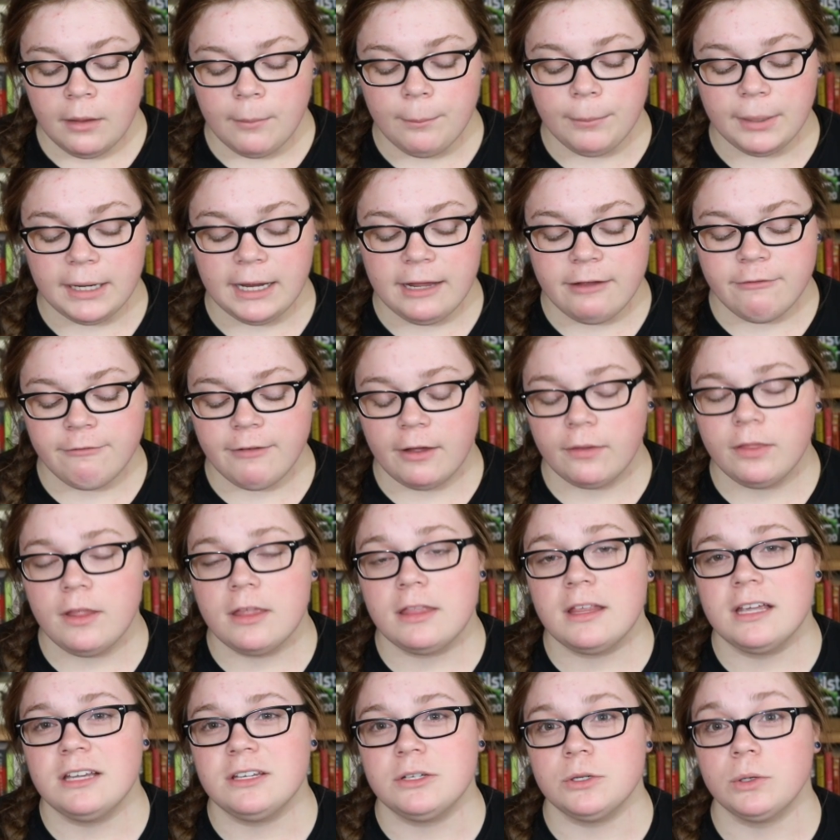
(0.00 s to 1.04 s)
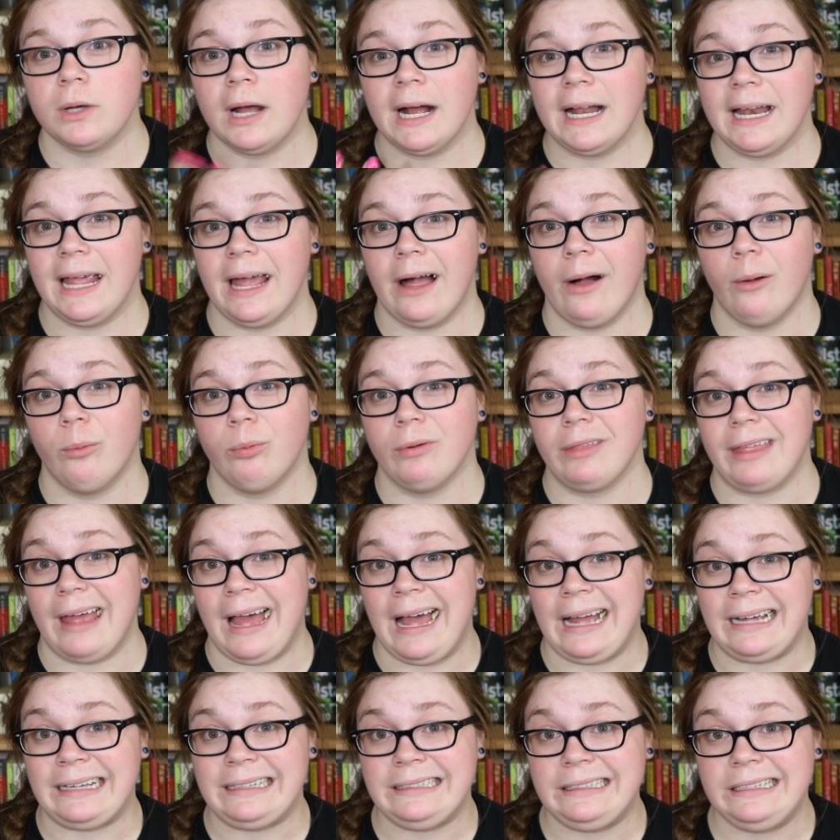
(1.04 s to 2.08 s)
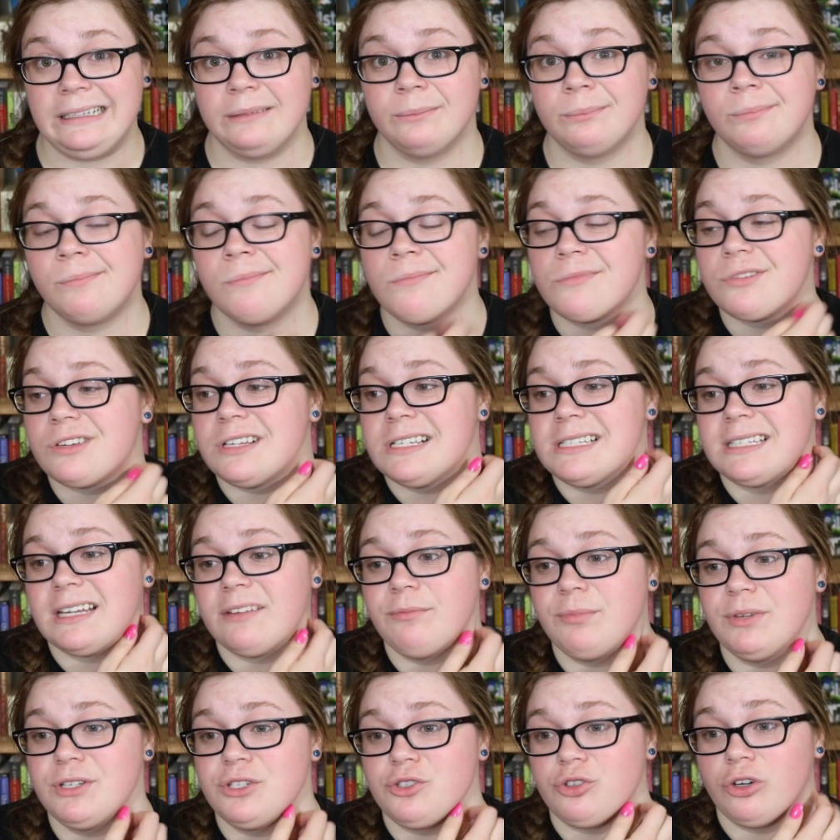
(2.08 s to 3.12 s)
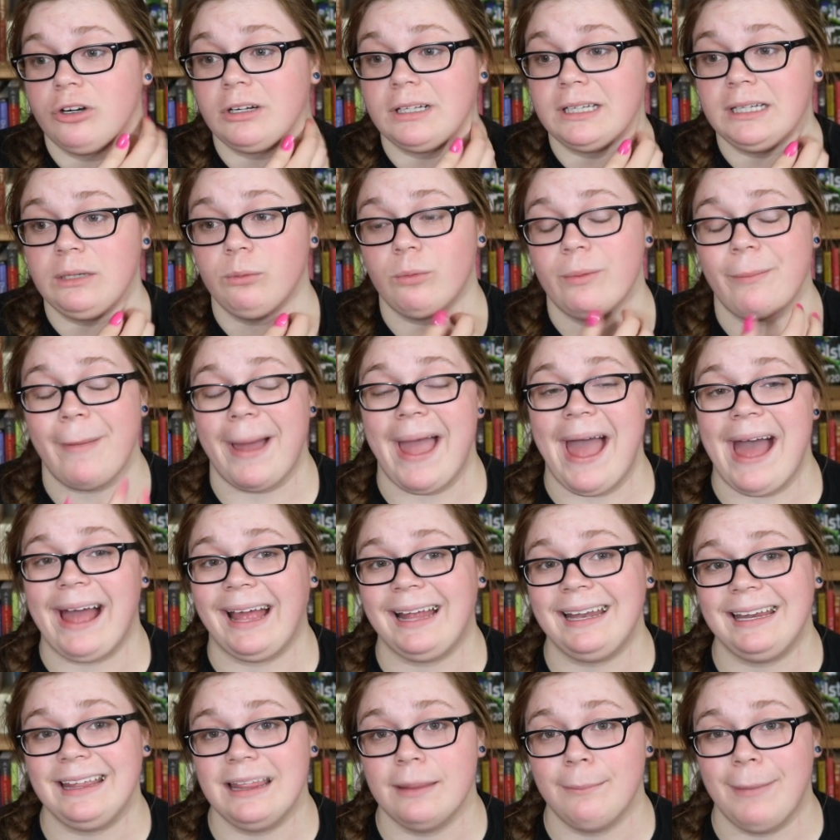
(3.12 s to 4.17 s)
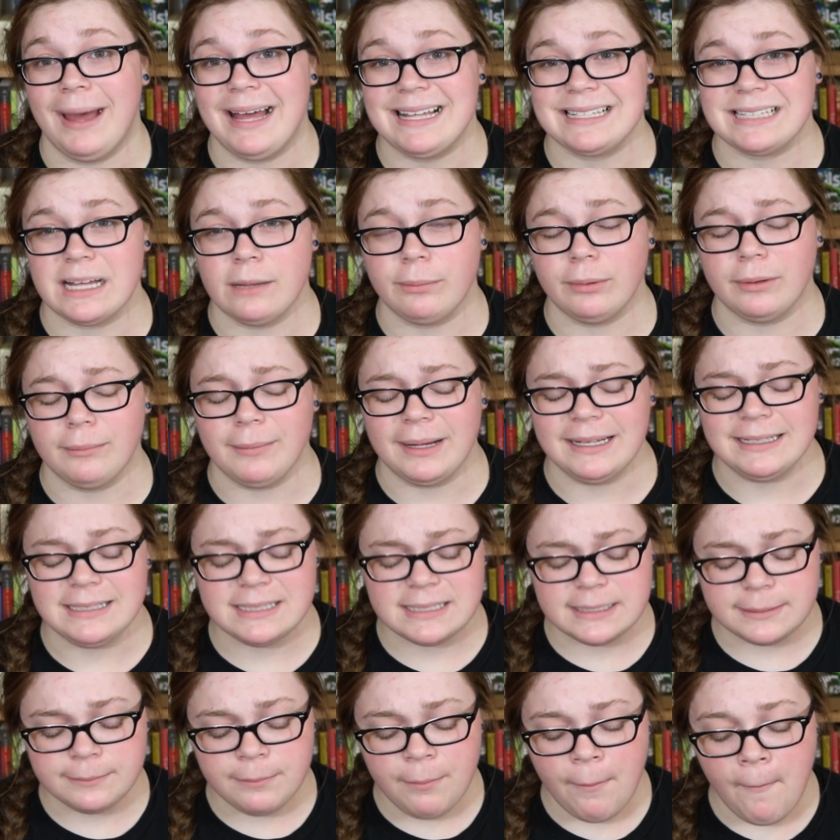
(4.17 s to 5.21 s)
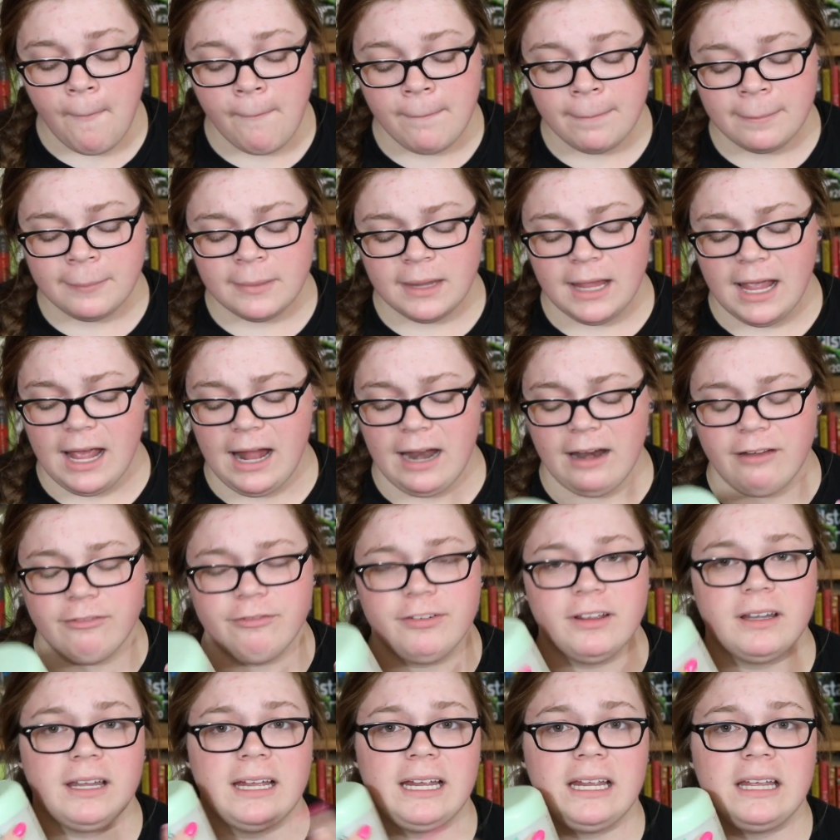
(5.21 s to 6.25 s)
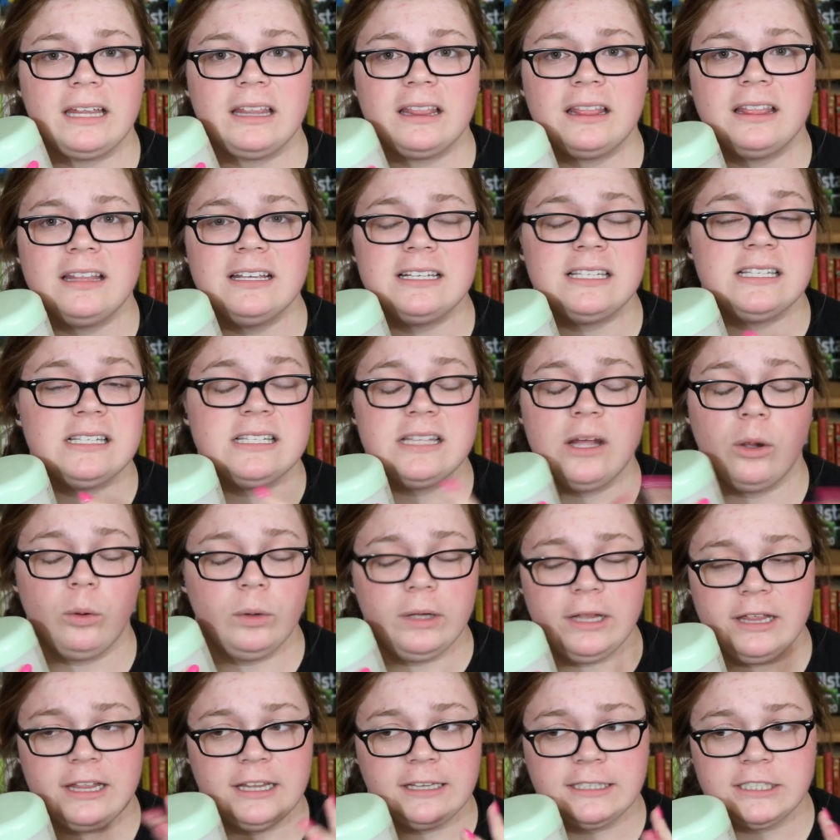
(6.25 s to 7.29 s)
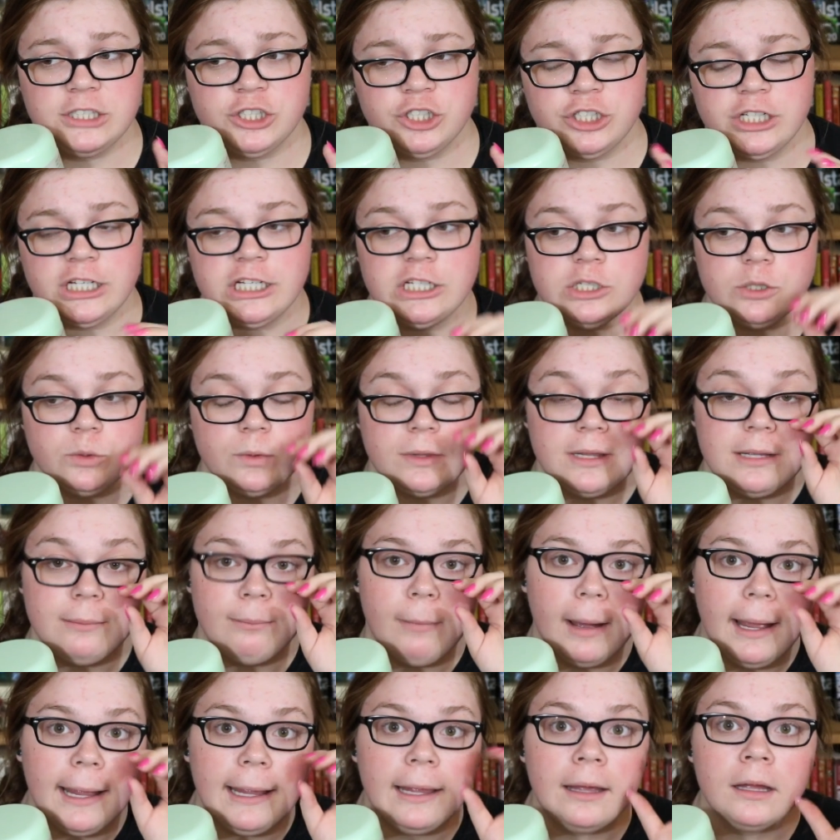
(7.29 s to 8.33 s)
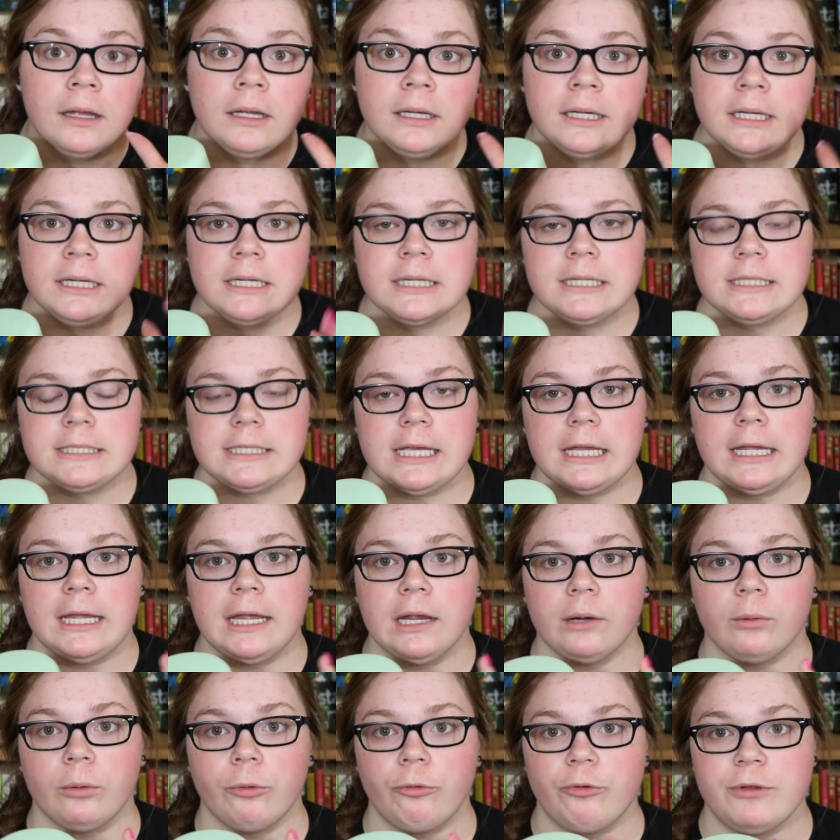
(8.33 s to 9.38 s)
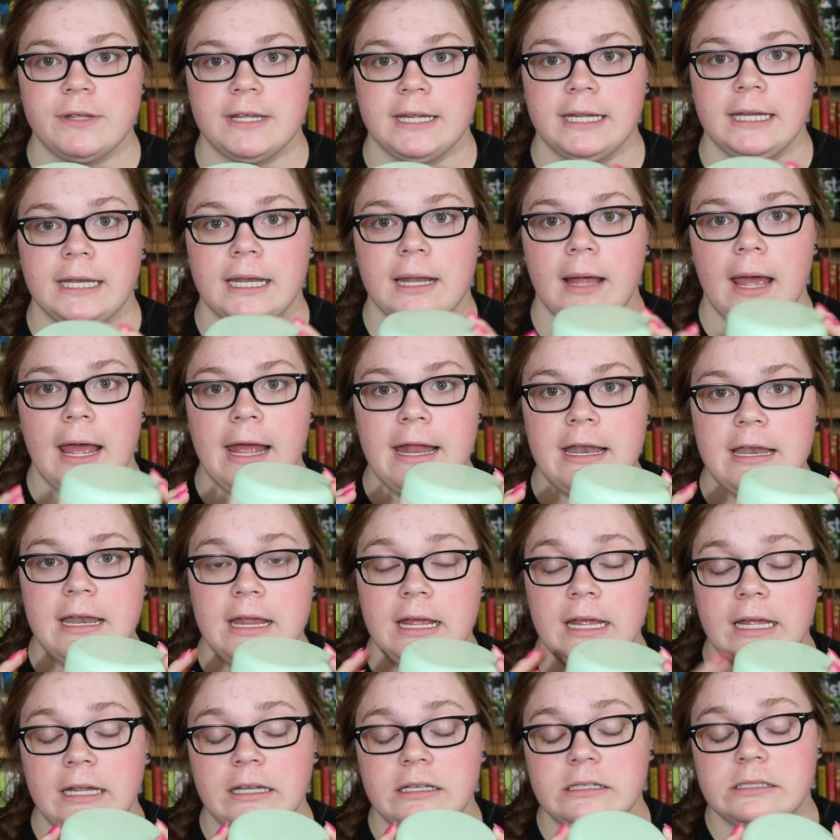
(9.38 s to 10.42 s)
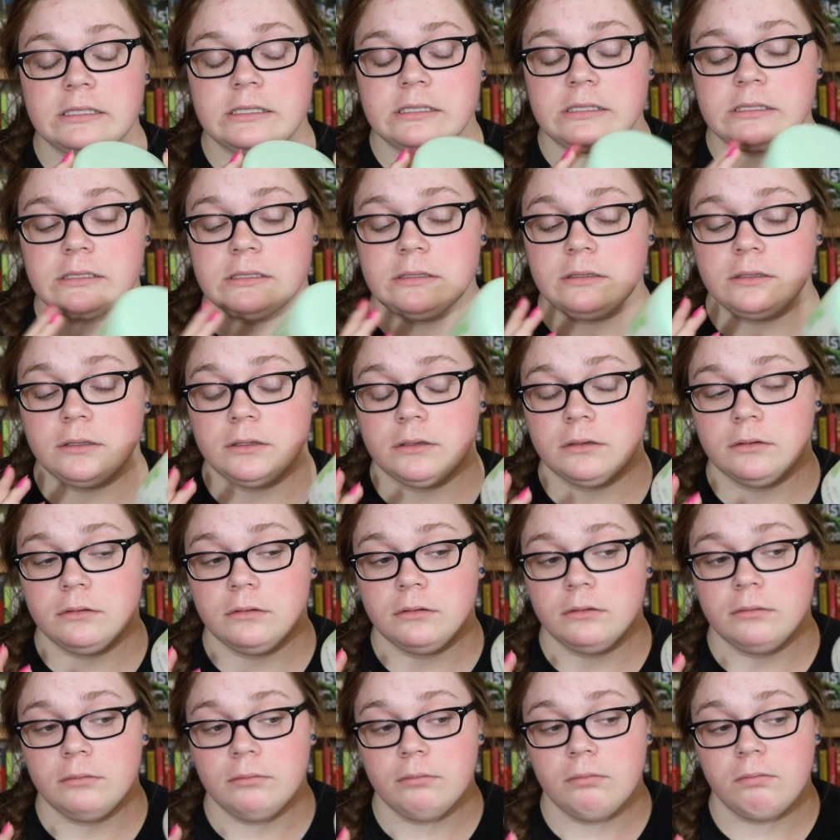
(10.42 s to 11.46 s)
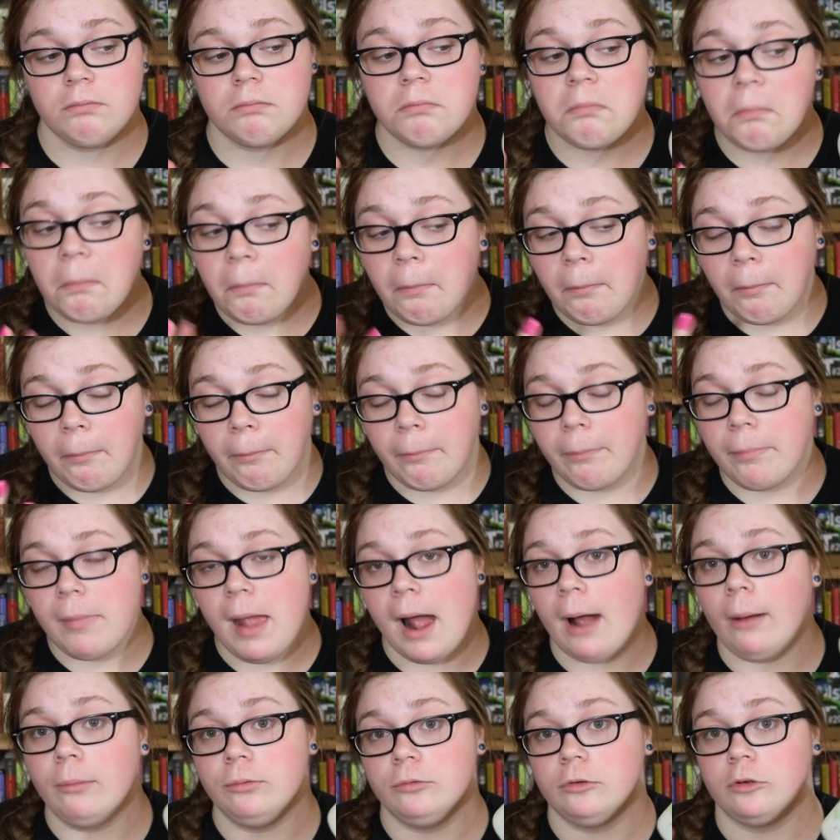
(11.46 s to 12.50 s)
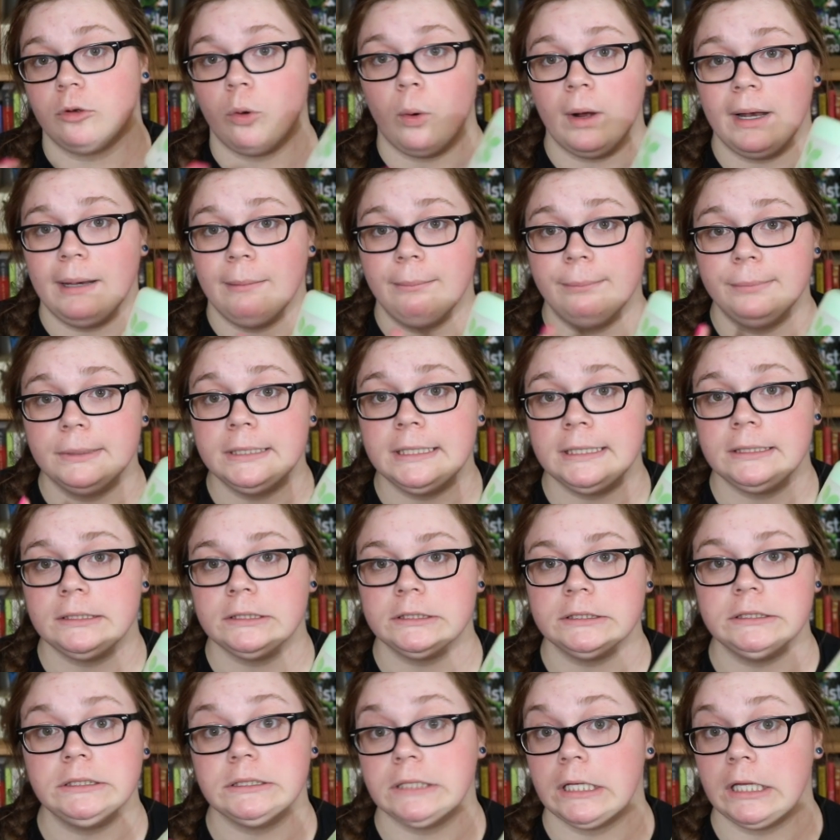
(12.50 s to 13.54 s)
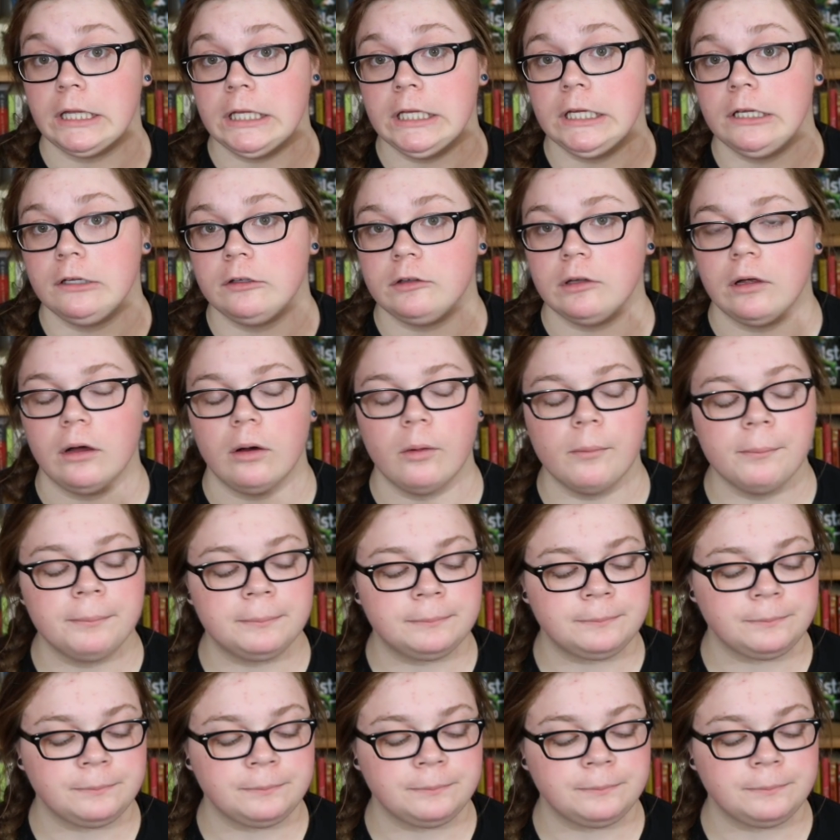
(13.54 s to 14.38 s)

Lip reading: but I found that they do kind of help with acne, since I've been struggling with my acne the past couple of months, and I feel like this is the only thing that's changed within my skincare routine, and it's helped quite a bit, at least I think so.